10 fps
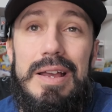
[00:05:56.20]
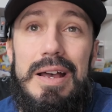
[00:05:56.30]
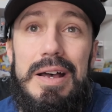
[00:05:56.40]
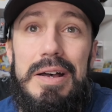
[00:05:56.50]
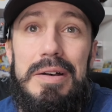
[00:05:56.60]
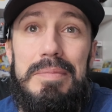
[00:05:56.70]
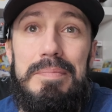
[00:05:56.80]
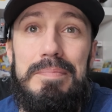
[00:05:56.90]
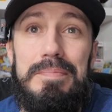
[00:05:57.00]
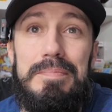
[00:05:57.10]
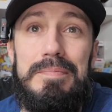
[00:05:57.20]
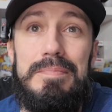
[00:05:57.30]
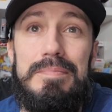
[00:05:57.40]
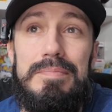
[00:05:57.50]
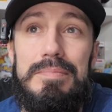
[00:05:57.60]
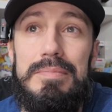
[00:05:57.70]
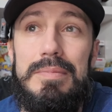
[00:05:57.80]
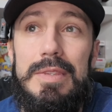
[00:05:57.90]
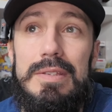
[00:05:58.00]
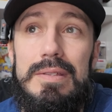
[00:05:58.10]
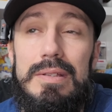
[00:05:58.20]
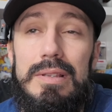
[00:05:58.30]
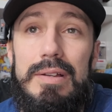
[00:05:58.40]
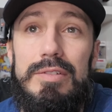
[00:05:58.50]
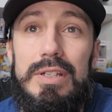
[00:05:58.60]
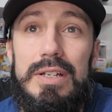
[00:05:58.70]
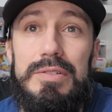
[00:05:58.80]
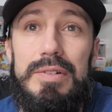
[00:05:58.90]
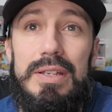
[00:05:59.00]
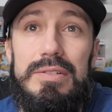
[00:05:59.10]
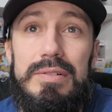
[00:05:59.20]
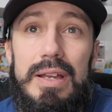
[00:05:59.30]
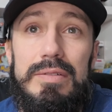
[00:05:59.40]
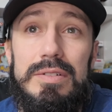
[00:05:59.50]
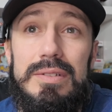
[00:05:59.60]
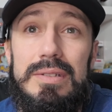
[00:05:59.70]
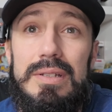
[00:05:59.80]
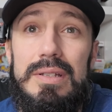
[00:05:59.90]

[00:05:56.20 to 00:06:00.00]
um, level X, Rising Rivals.